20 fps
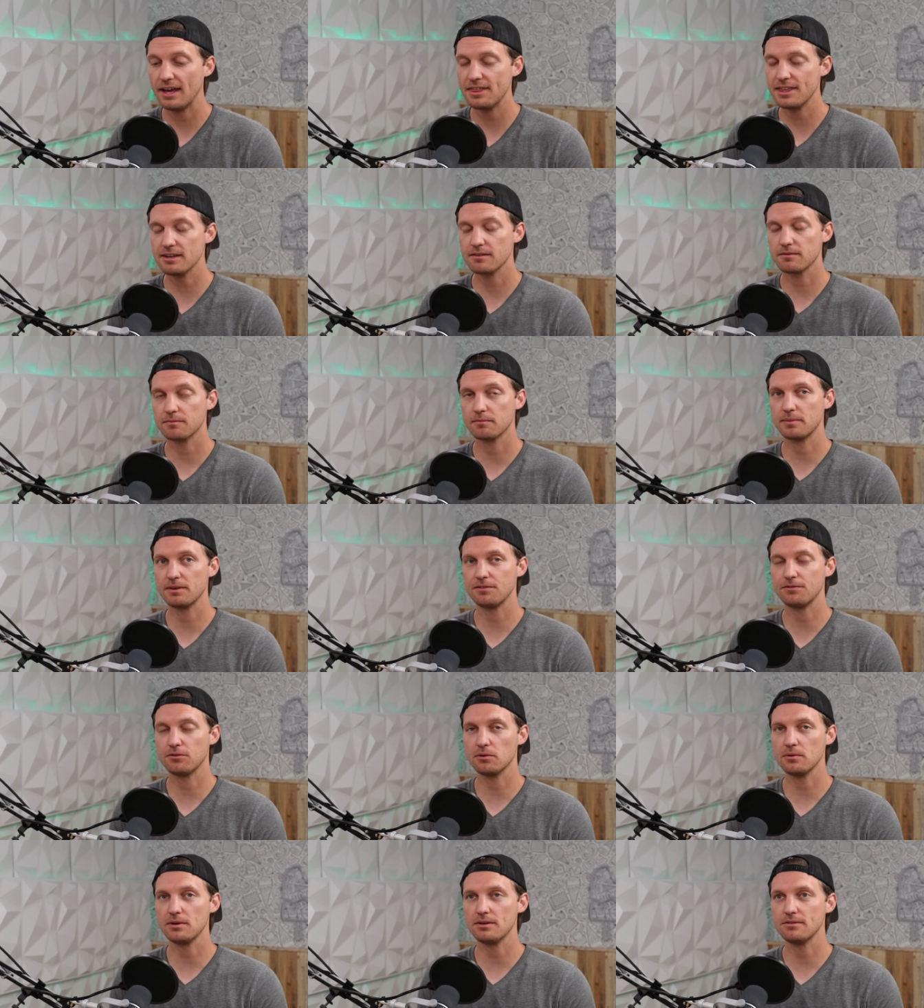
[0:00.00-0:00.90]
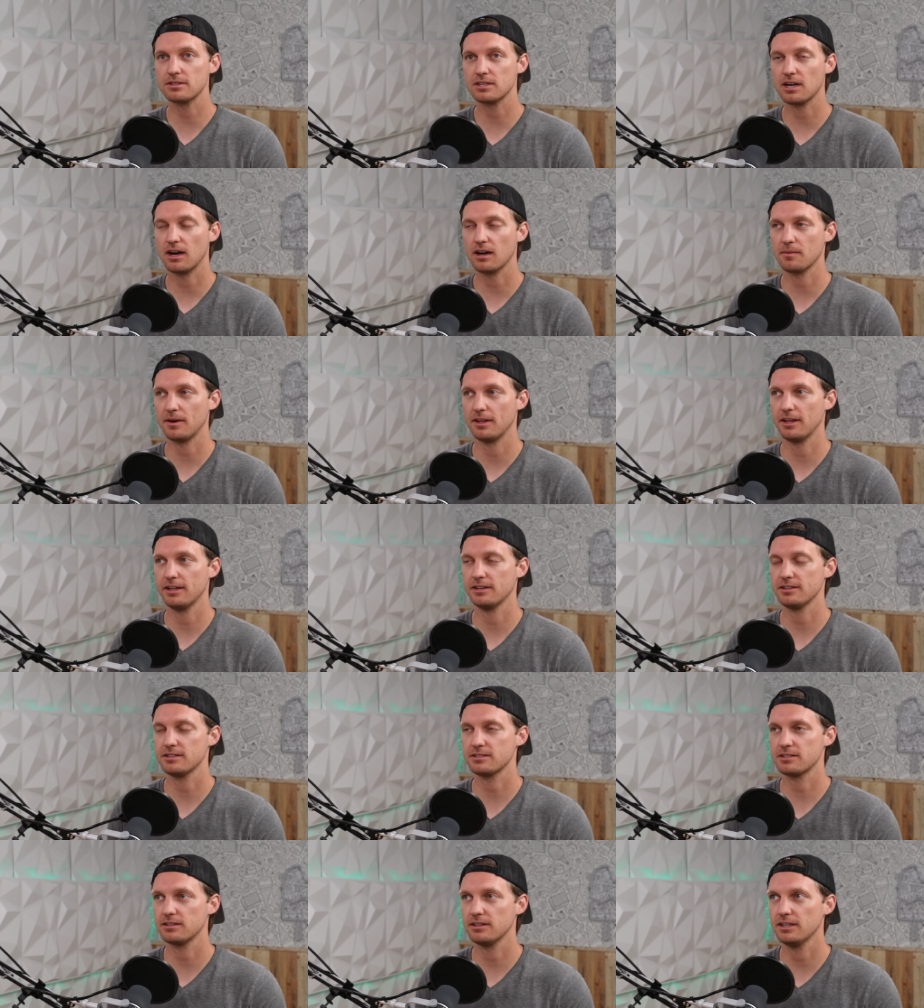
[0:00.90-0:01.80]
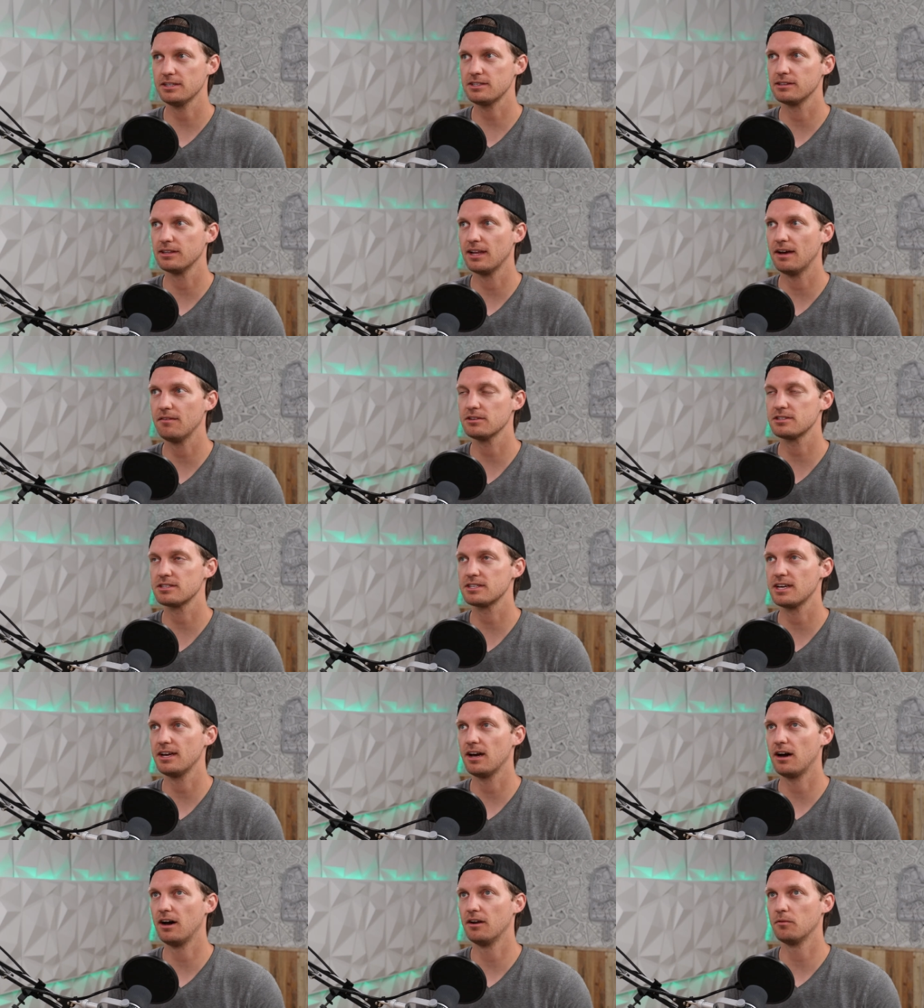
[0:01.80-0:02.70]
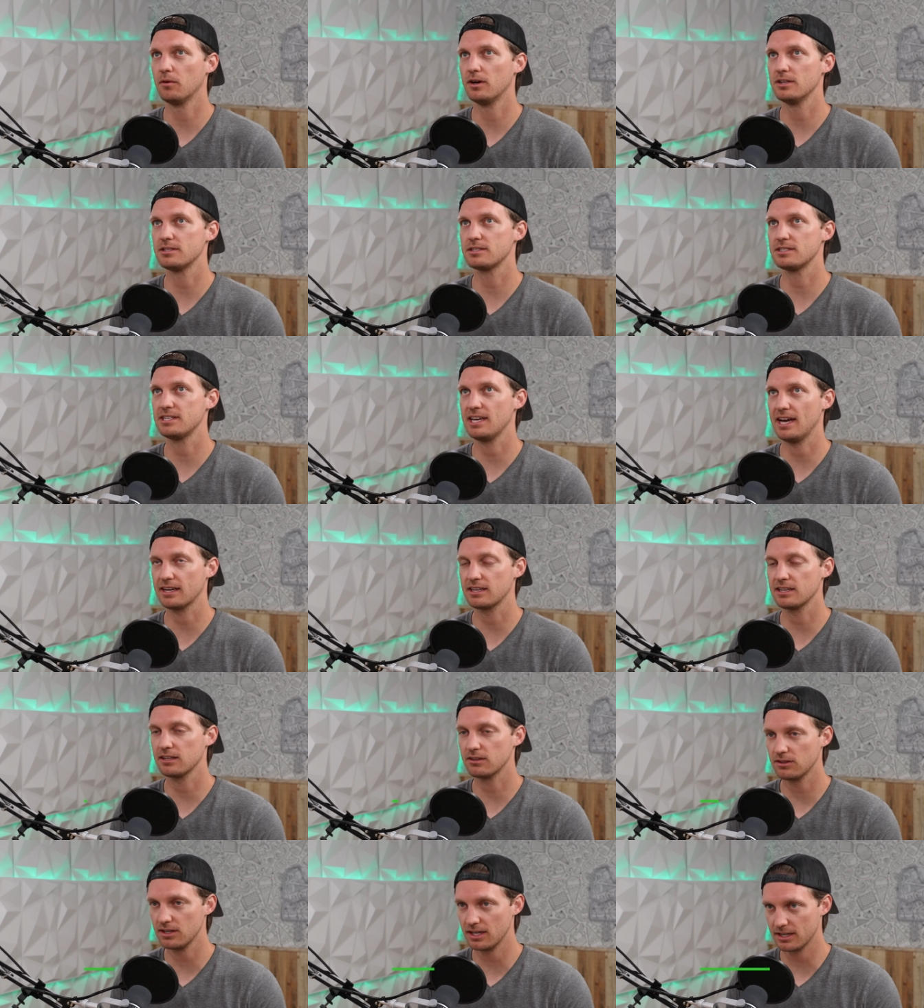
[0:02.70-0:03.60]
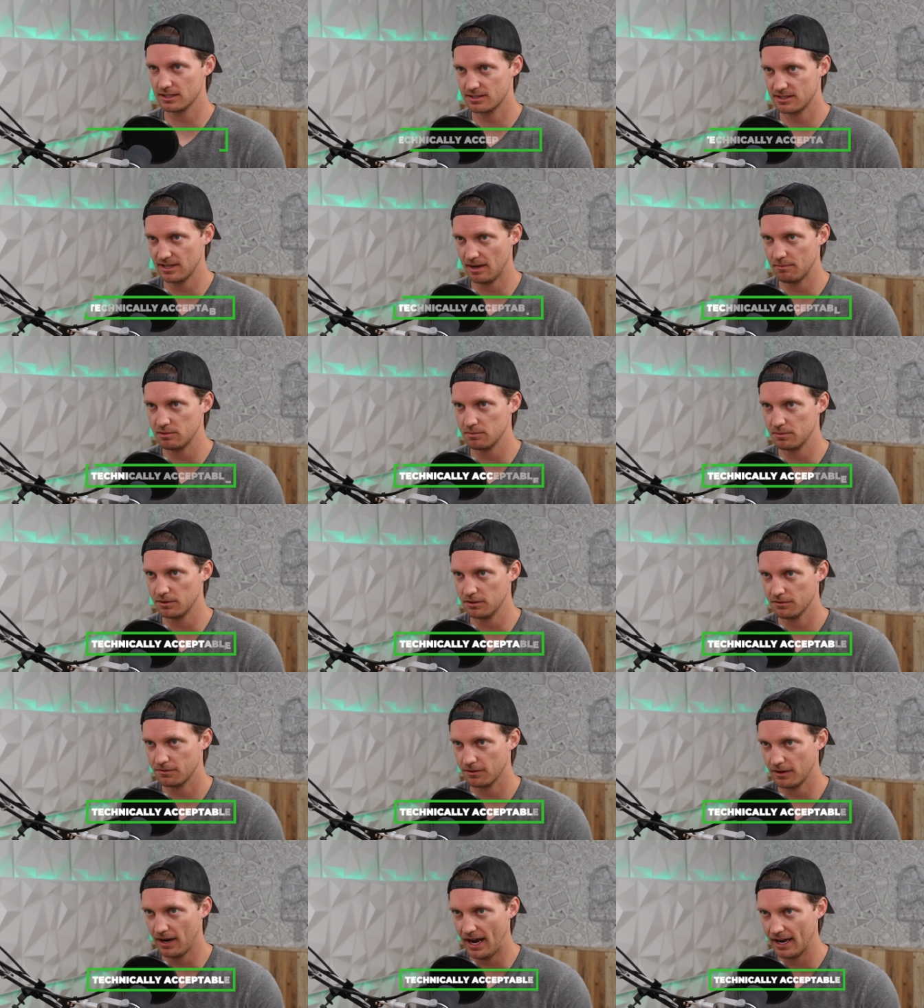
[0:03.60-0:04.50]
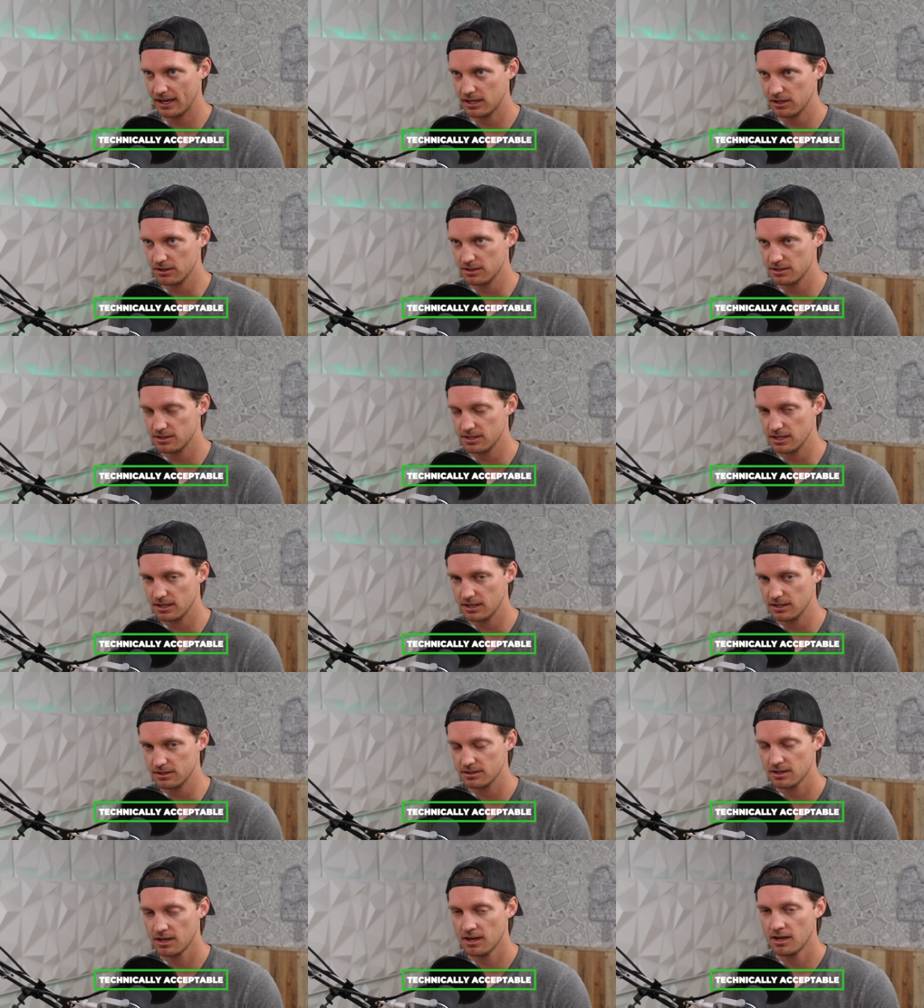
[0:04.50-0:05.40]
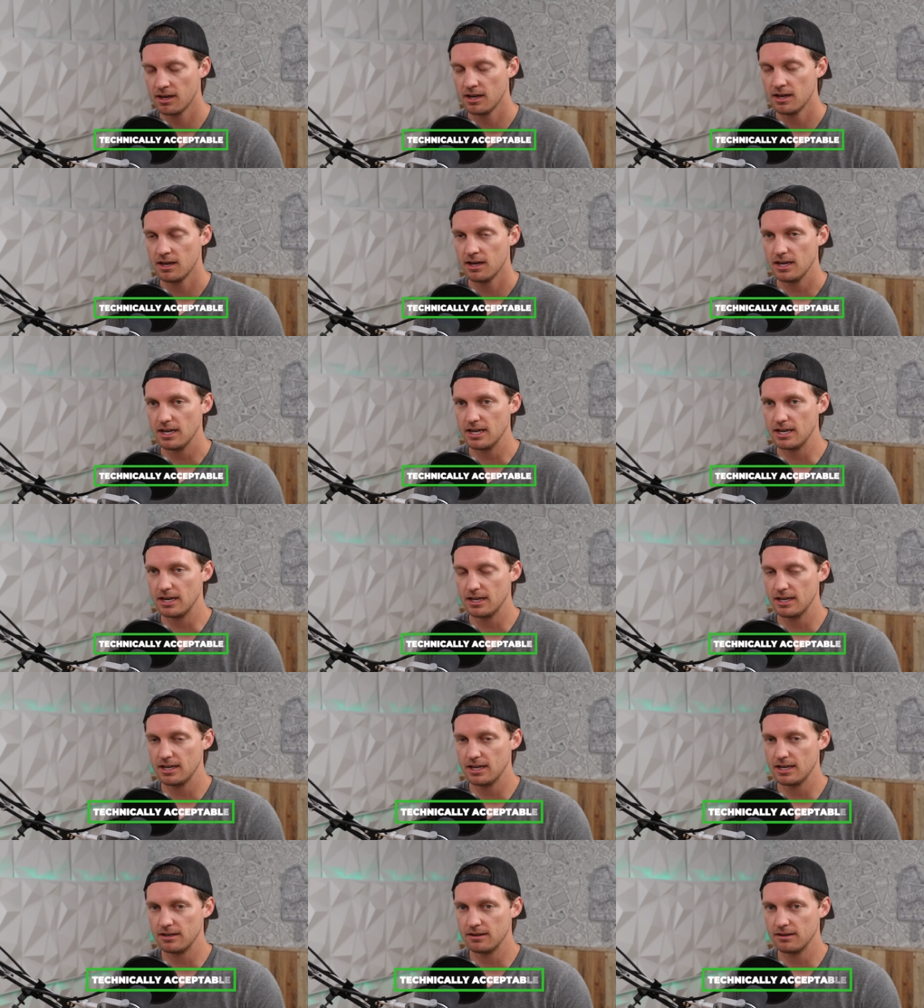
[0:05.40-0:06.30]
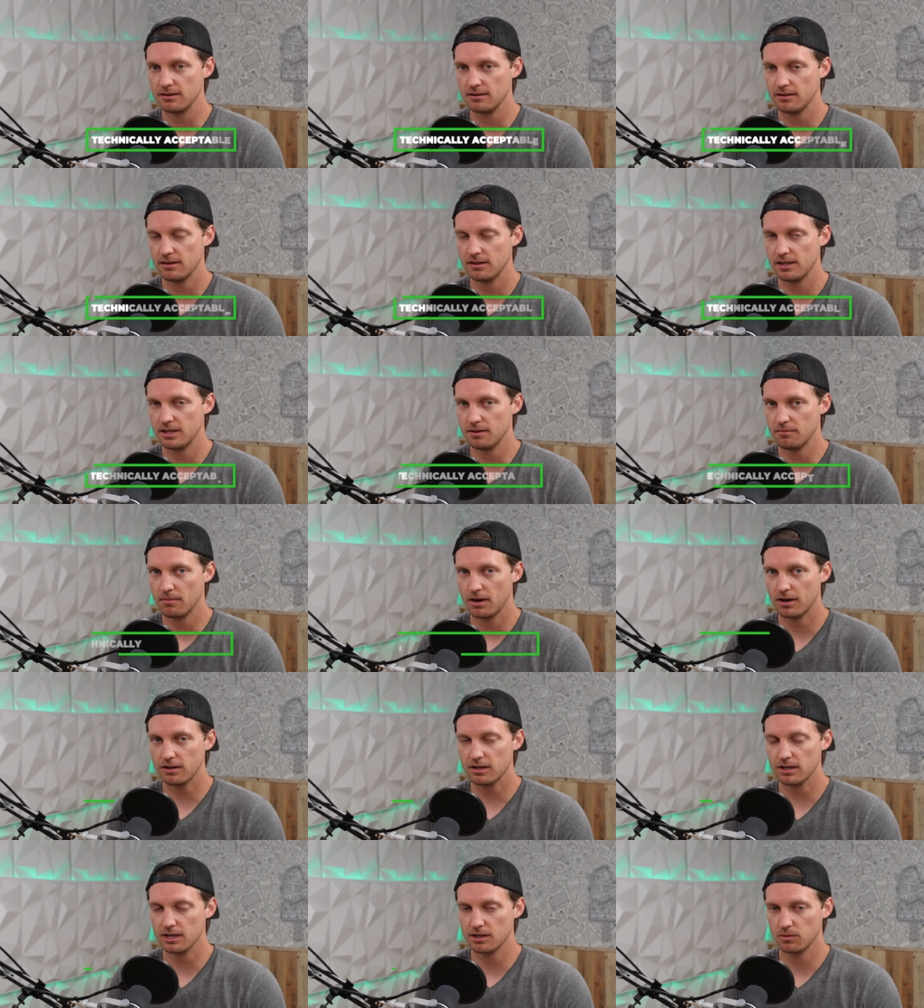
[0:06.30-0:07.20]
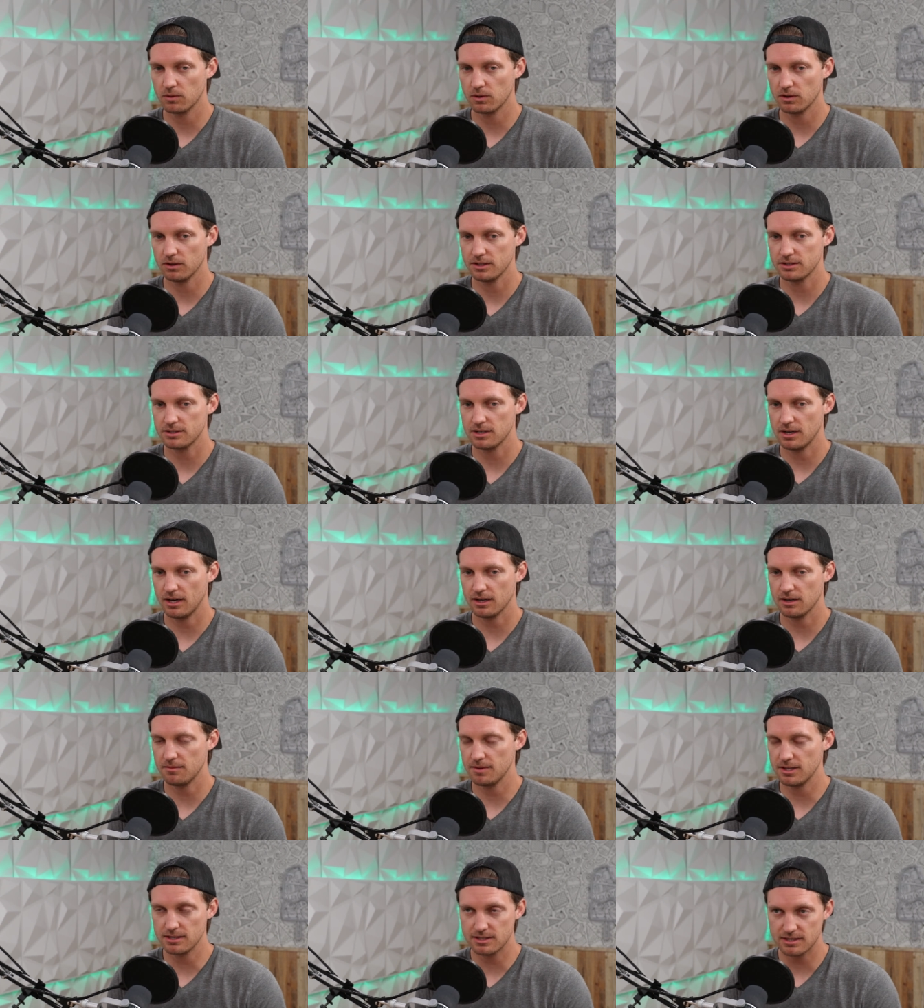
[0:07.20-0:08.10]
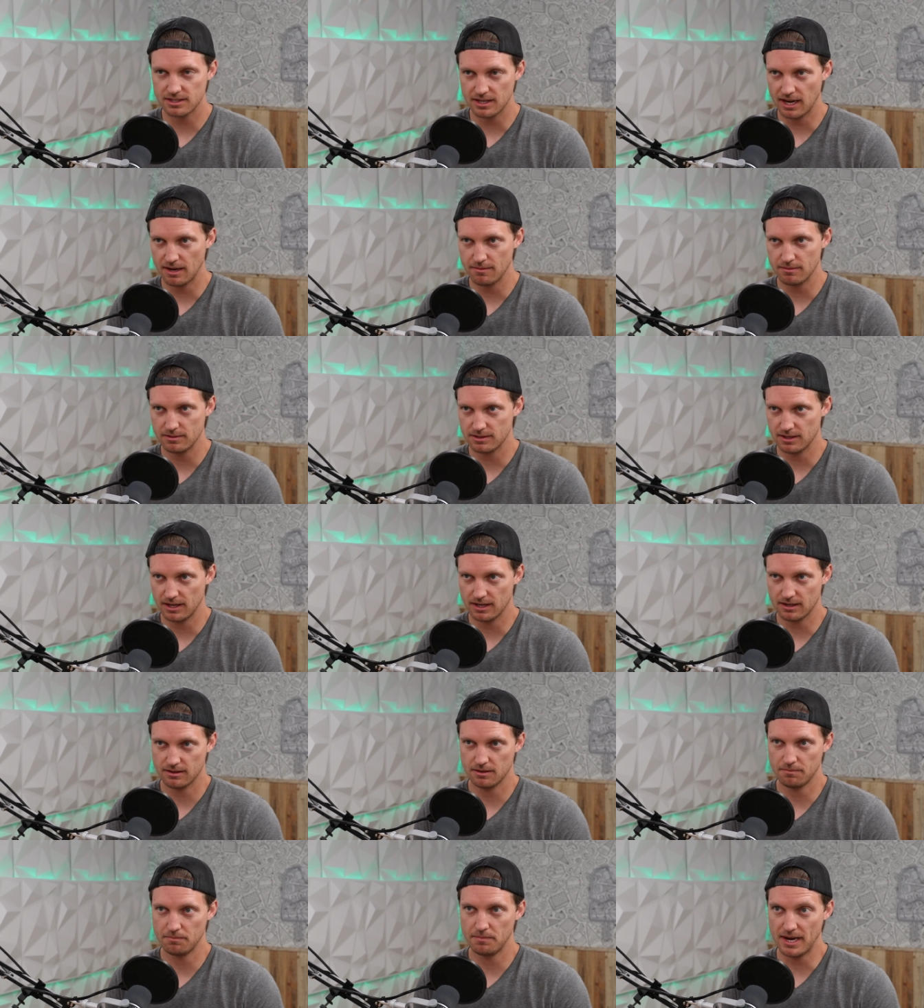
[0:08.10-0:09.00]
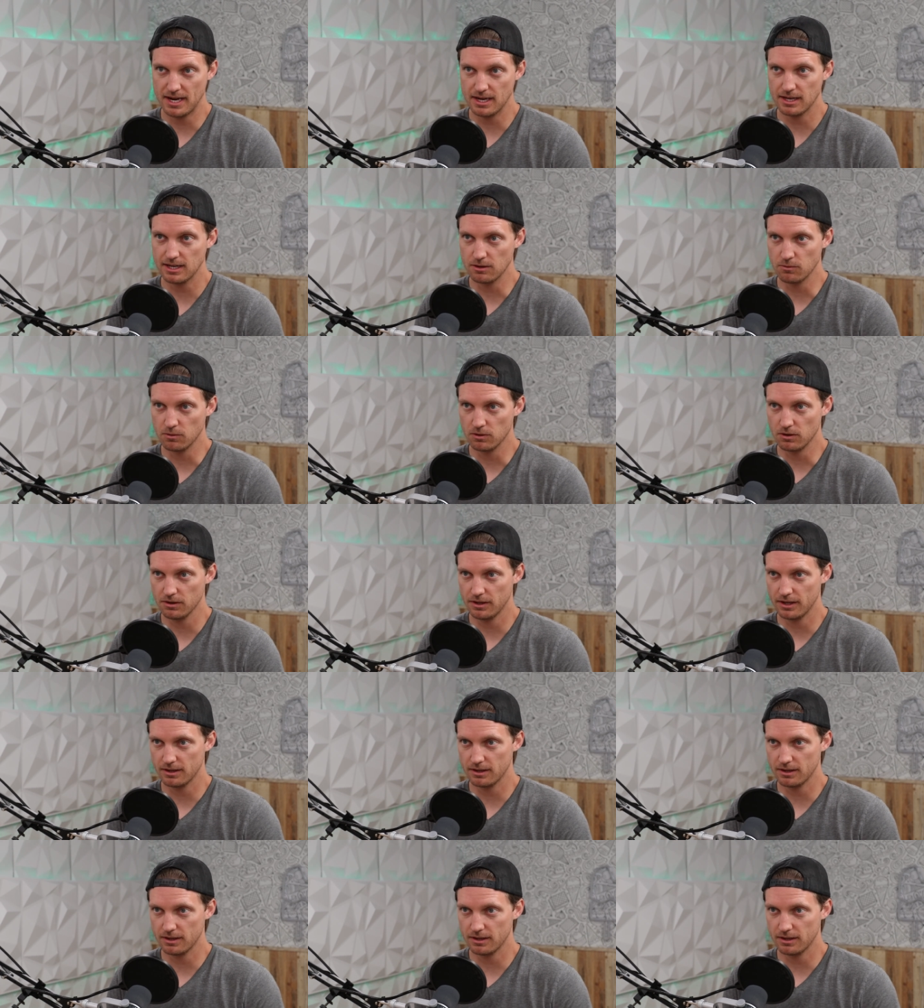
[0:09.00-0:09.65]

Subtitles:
I think before we even talk about that, let's level set on what's technically acceptable for accuracy, because in the marketing world, it's not going to be the same as like the banking world.